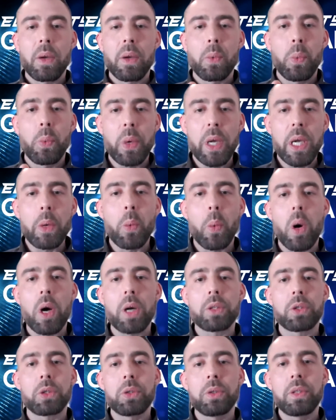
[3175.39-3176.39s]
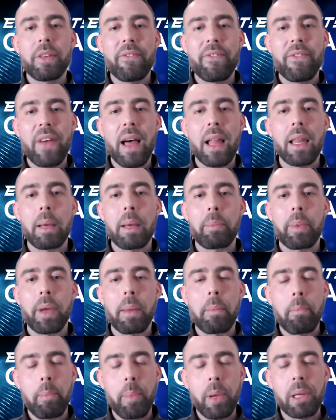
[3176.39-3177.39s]
we want to develop
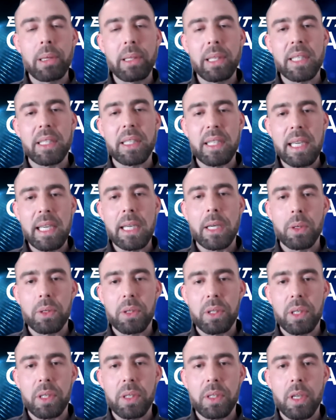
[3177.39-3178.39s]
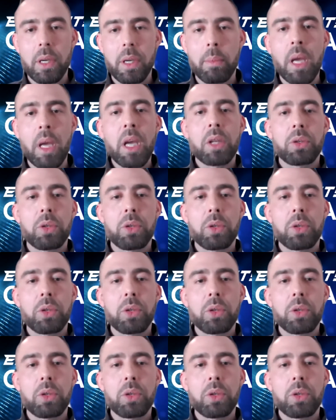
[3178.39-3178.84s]
and build this ecosystem